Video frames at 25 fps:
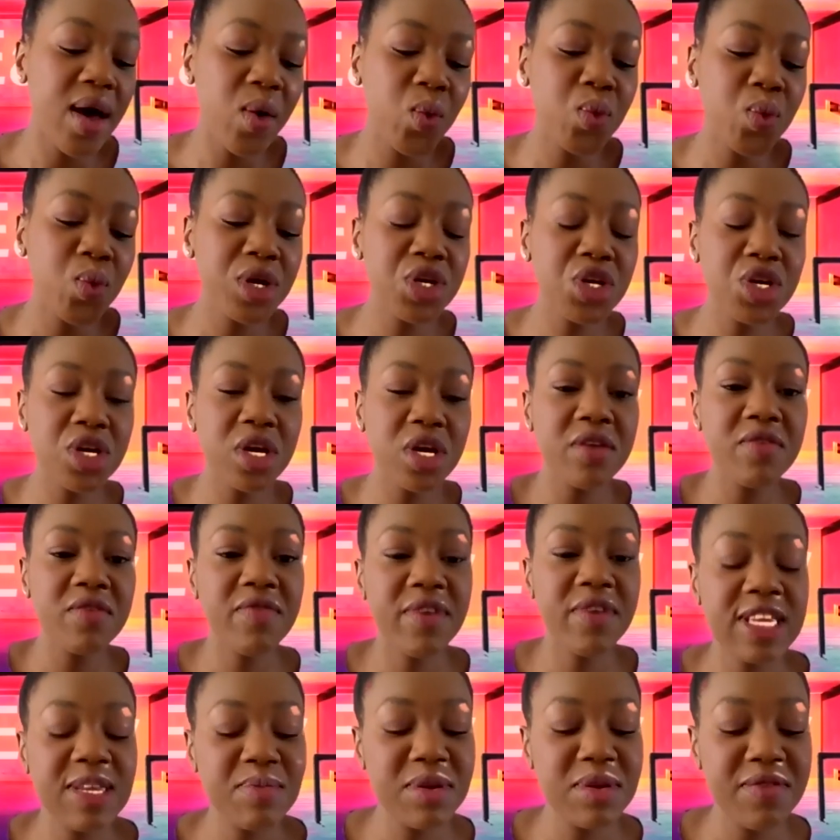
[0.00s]
Which
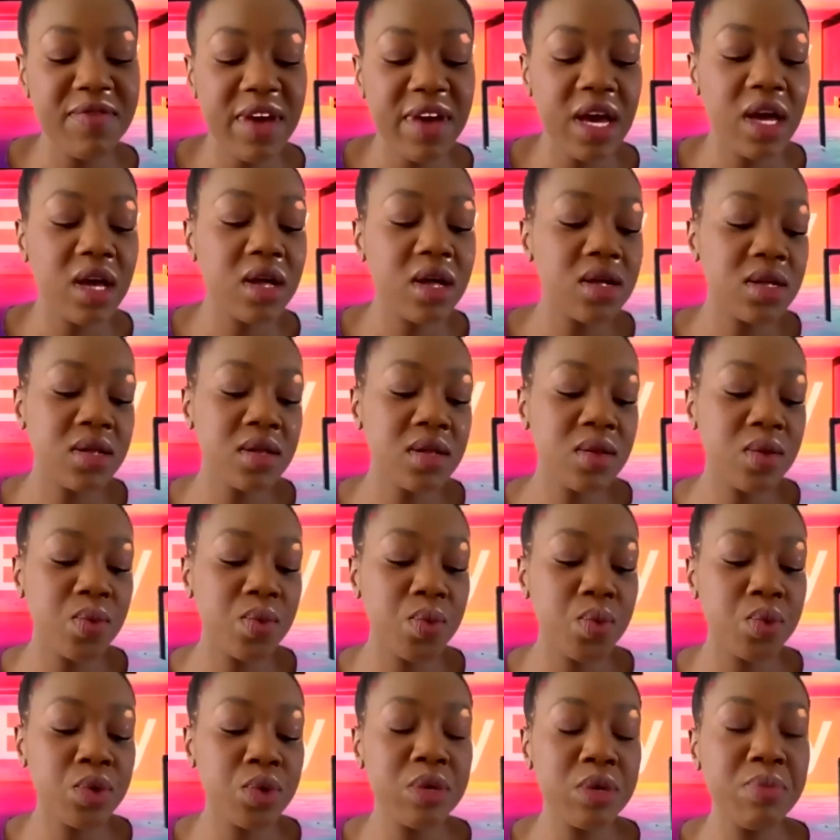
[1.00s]
investment vehicle
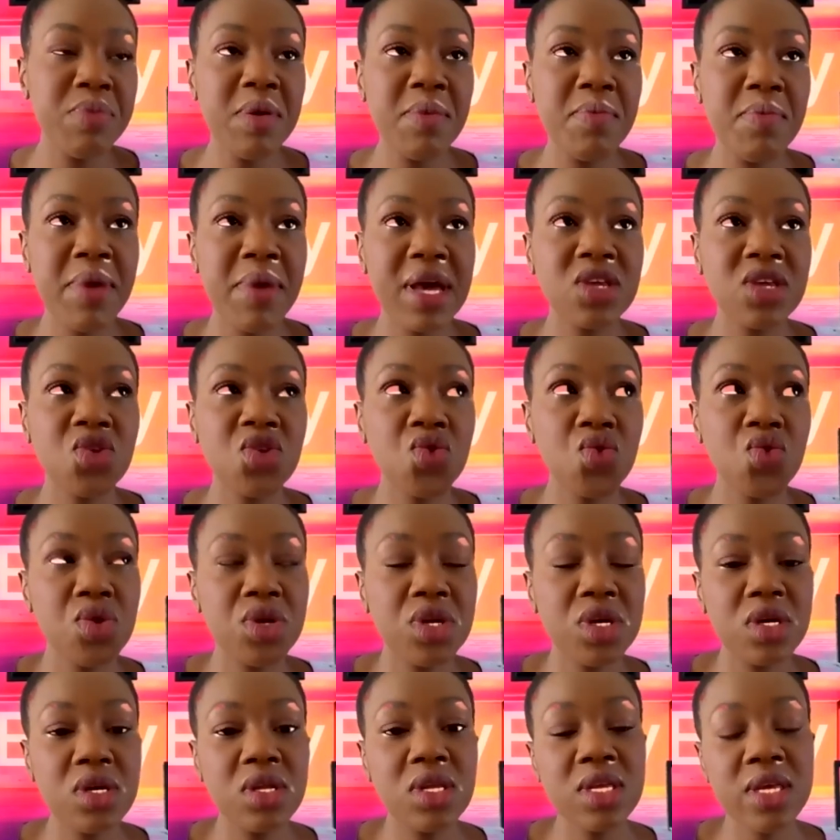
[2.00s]
would be best
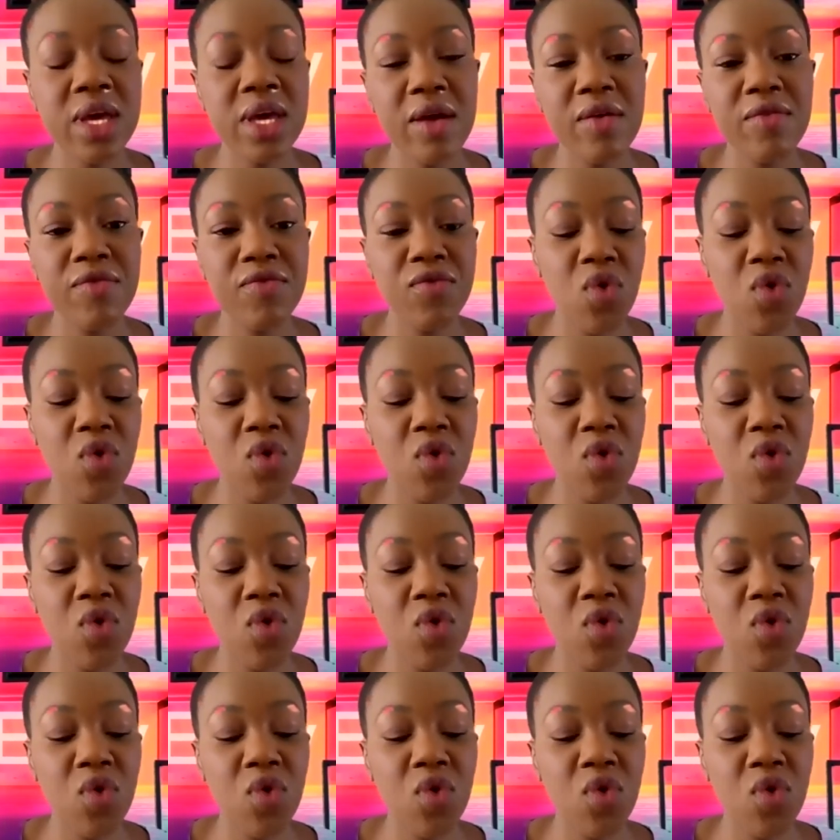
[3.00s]
suited, say,